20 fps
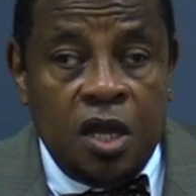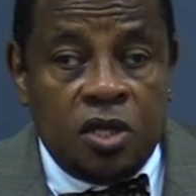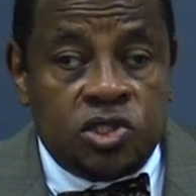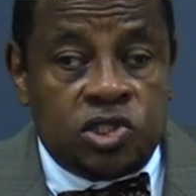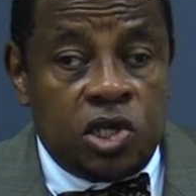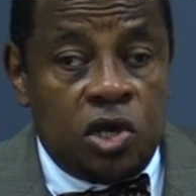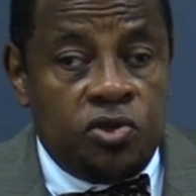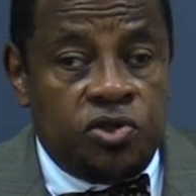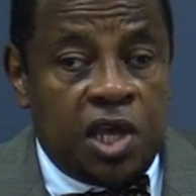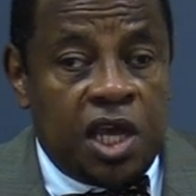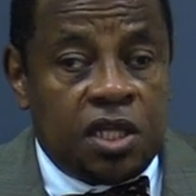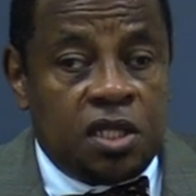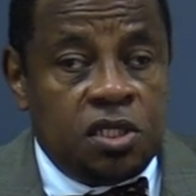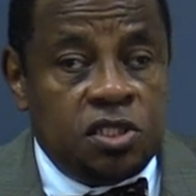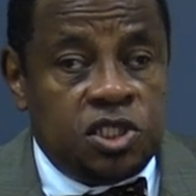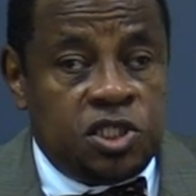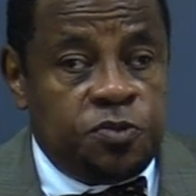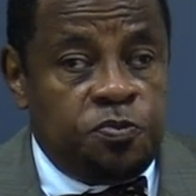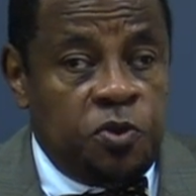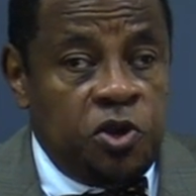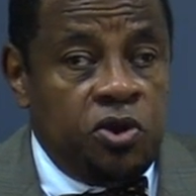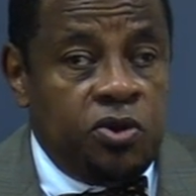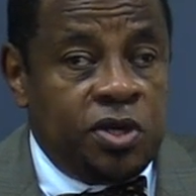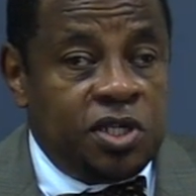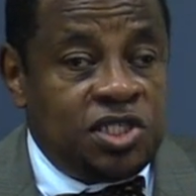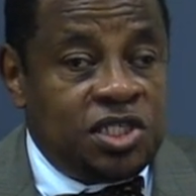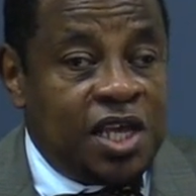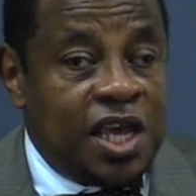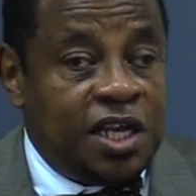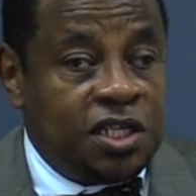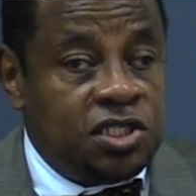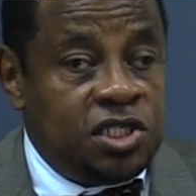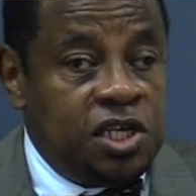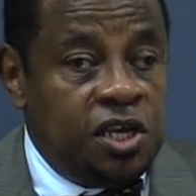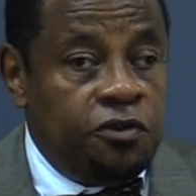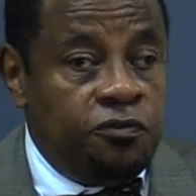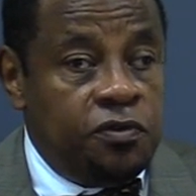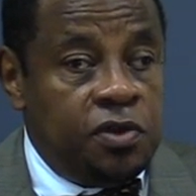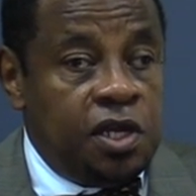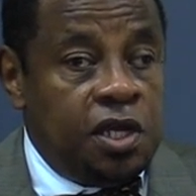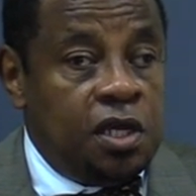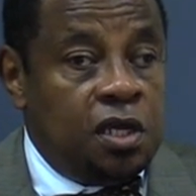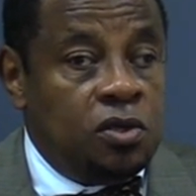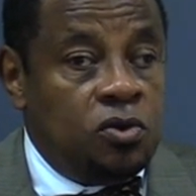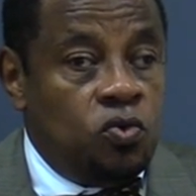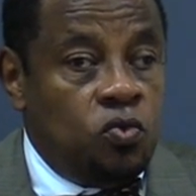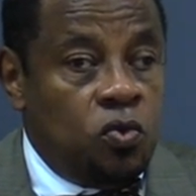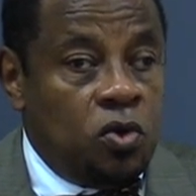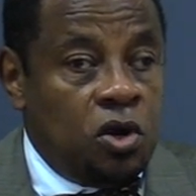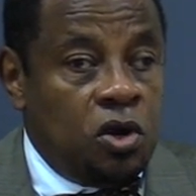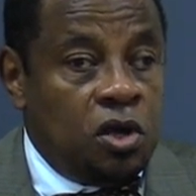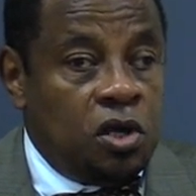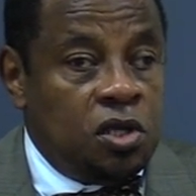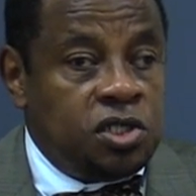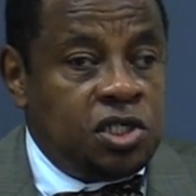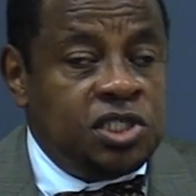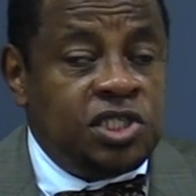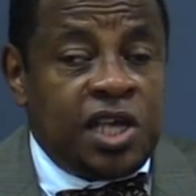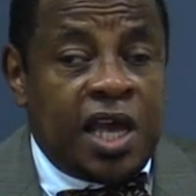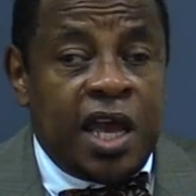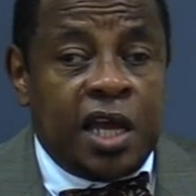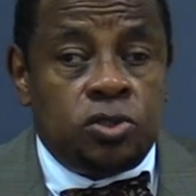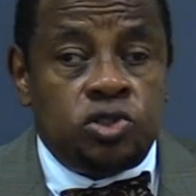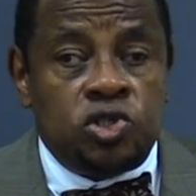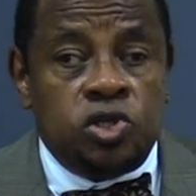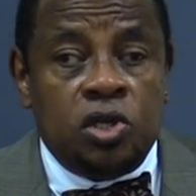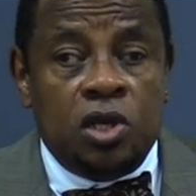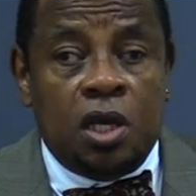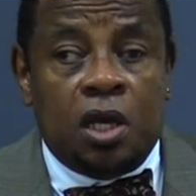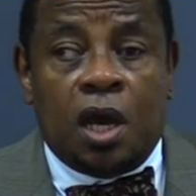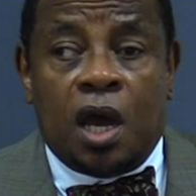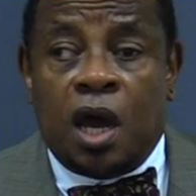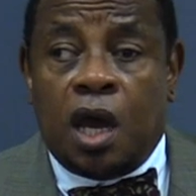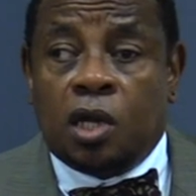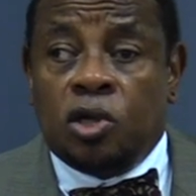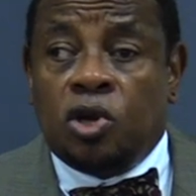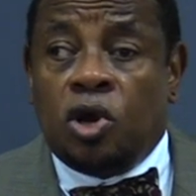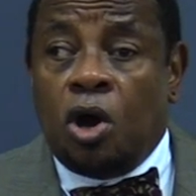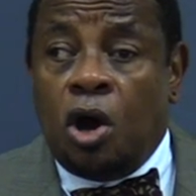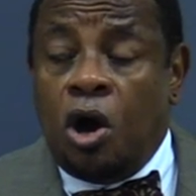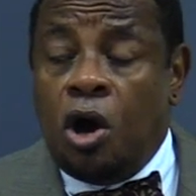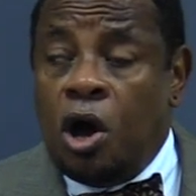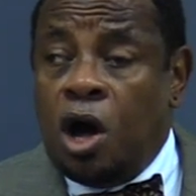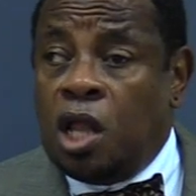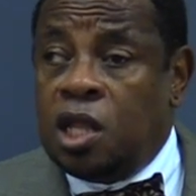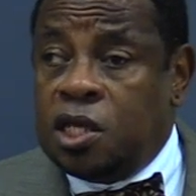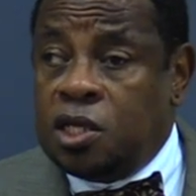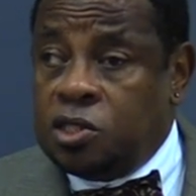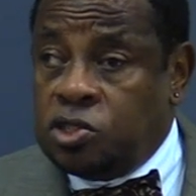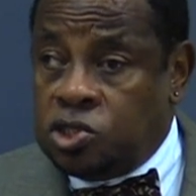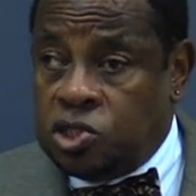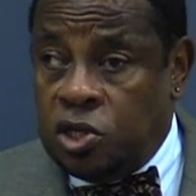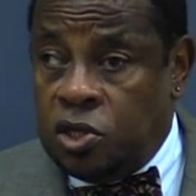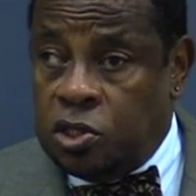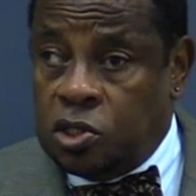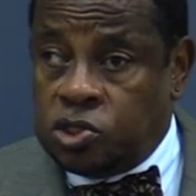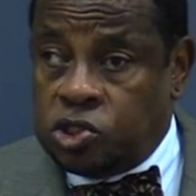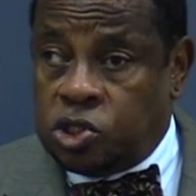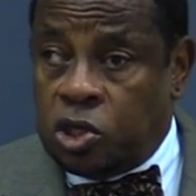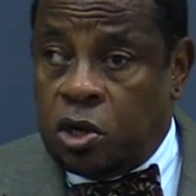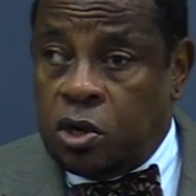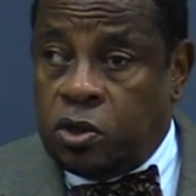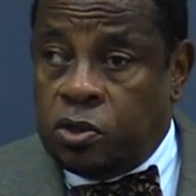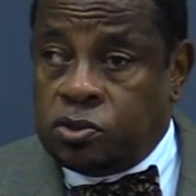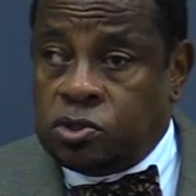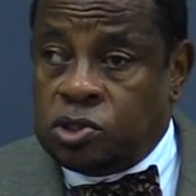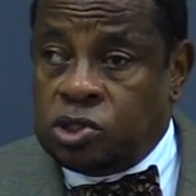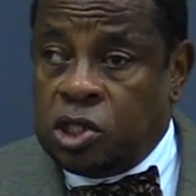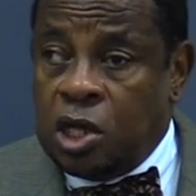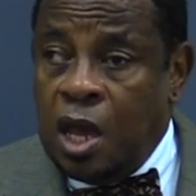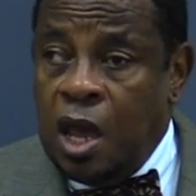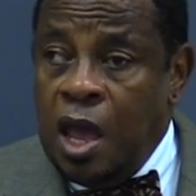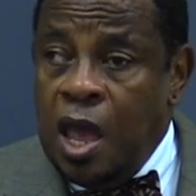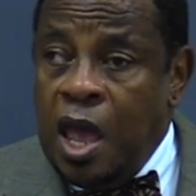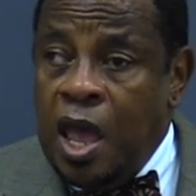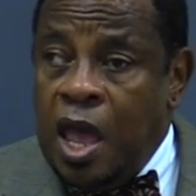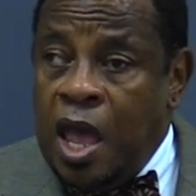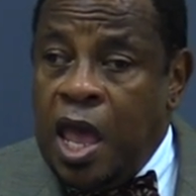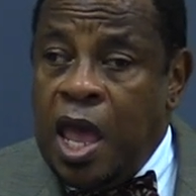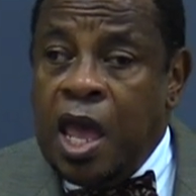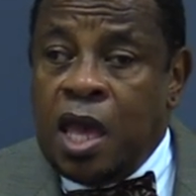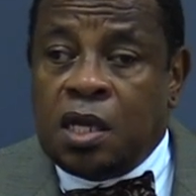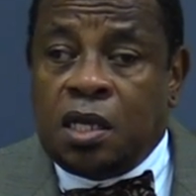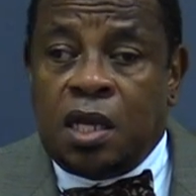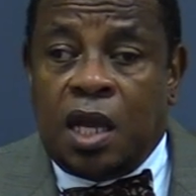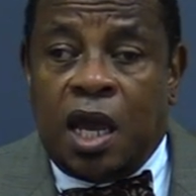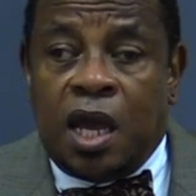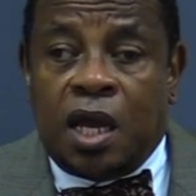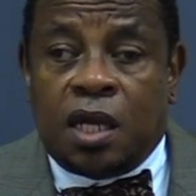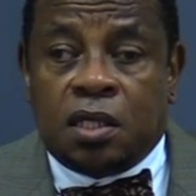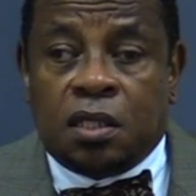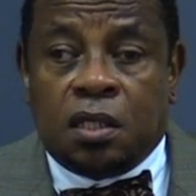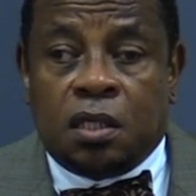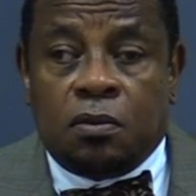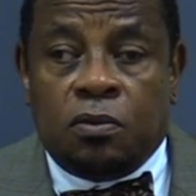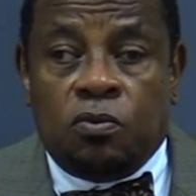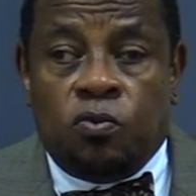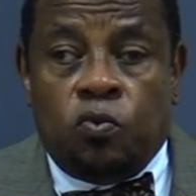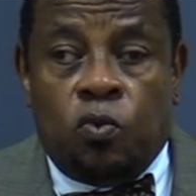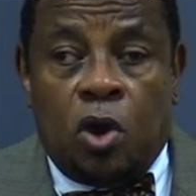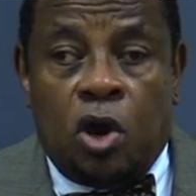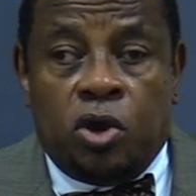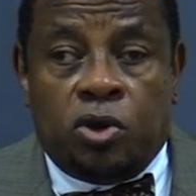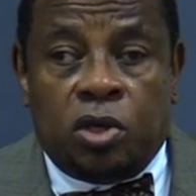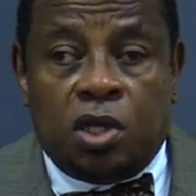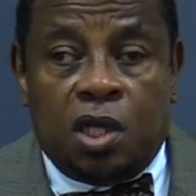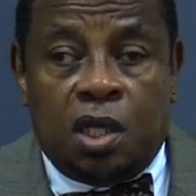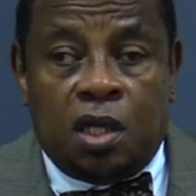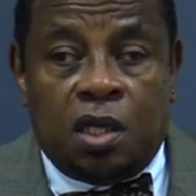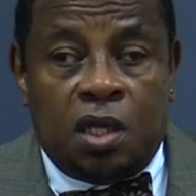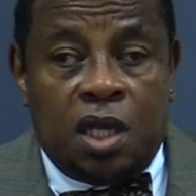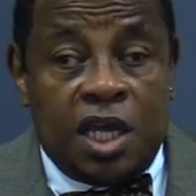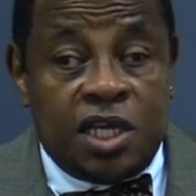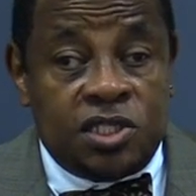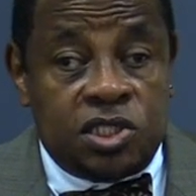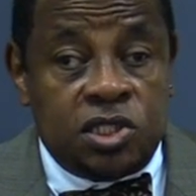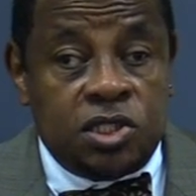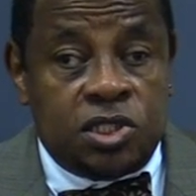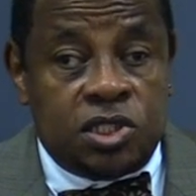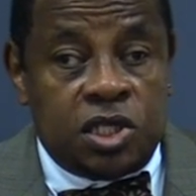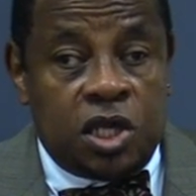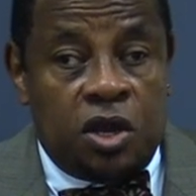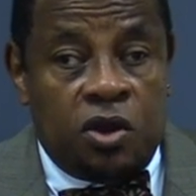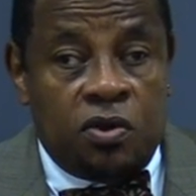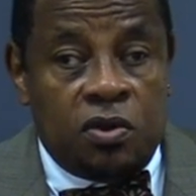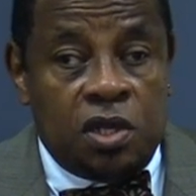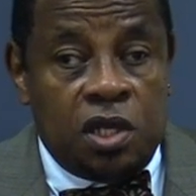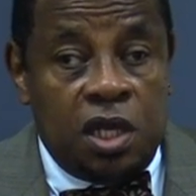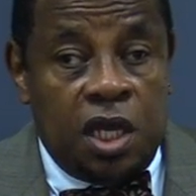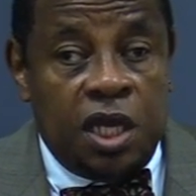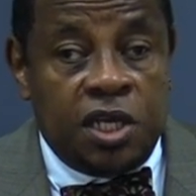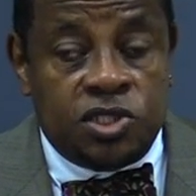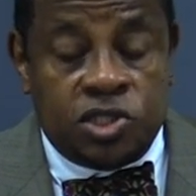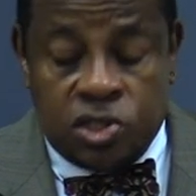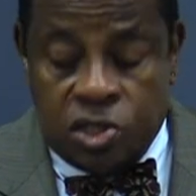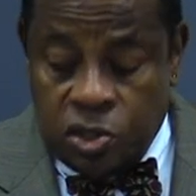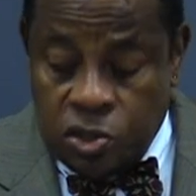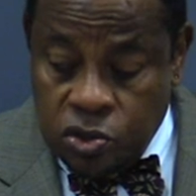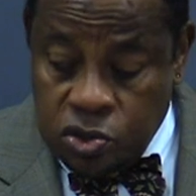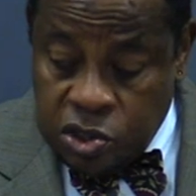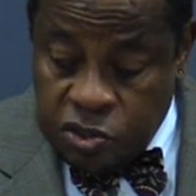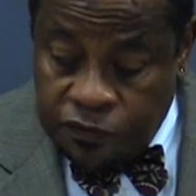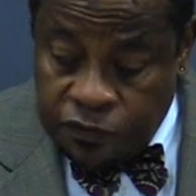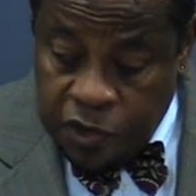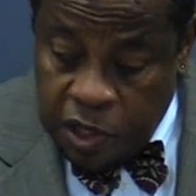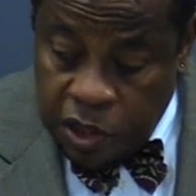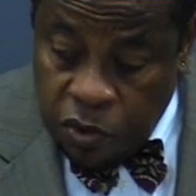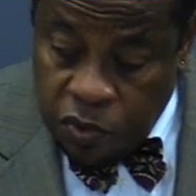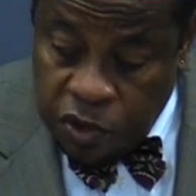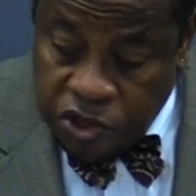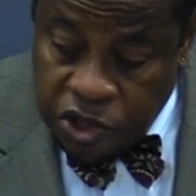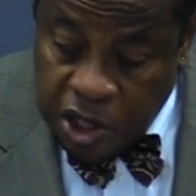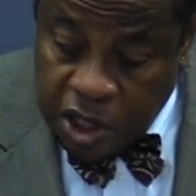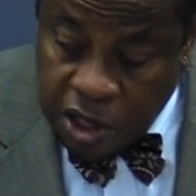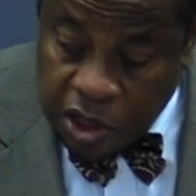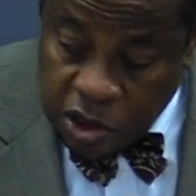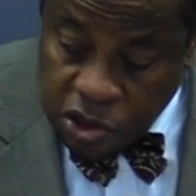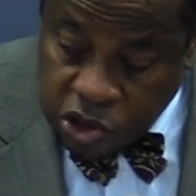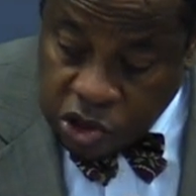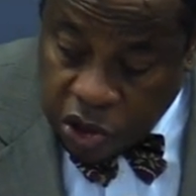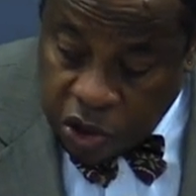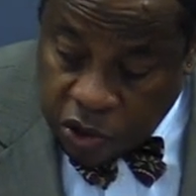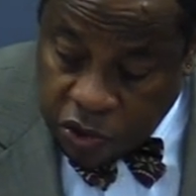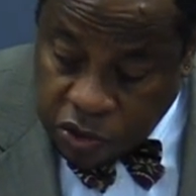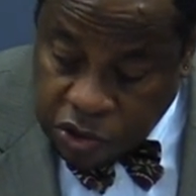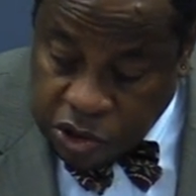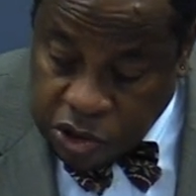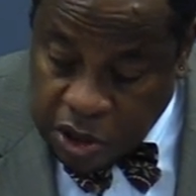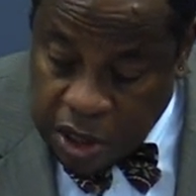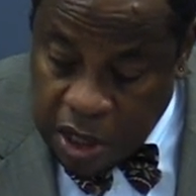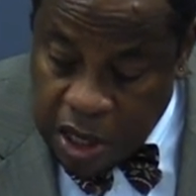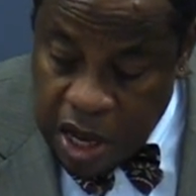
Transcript: So that the Spirit's activity in the world is actually God calling to the church and not working necessarily exclusively within the church.